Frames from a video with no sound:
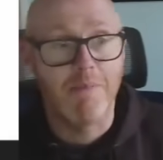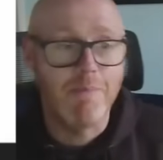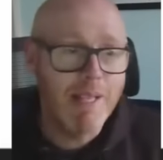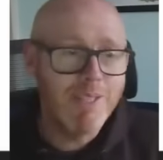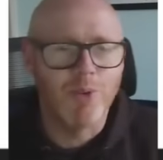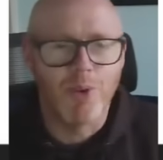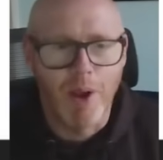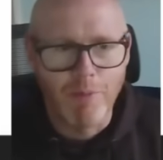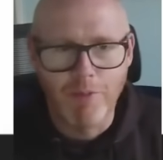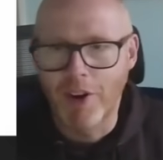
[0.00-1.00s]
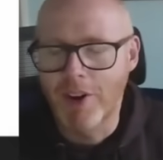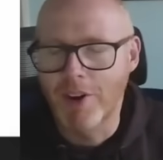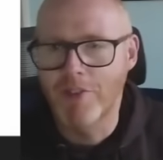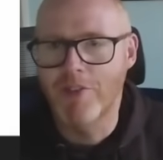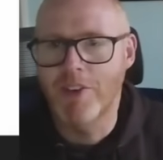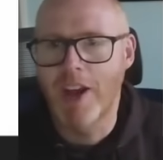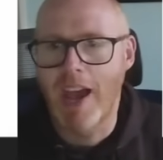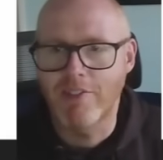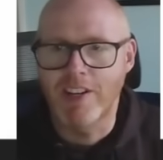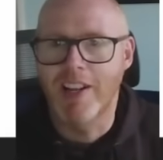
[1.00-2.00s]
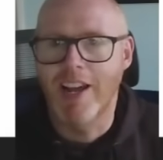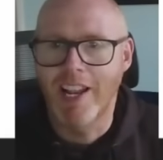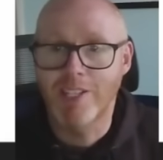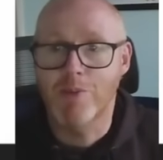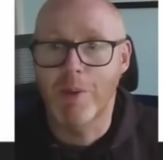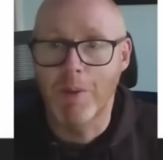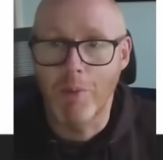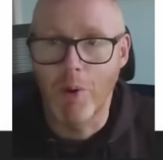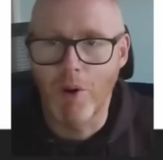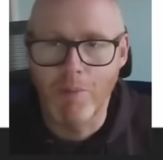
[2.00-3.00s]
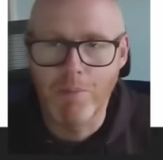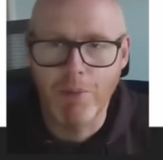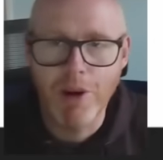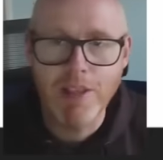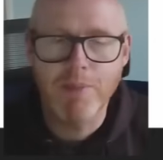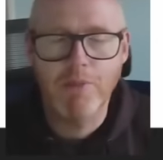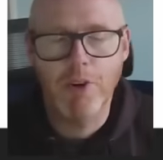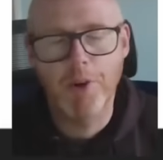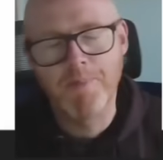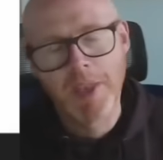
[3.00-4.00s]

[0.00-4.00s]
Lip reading: the mental comfort of having a little bit more breathing room.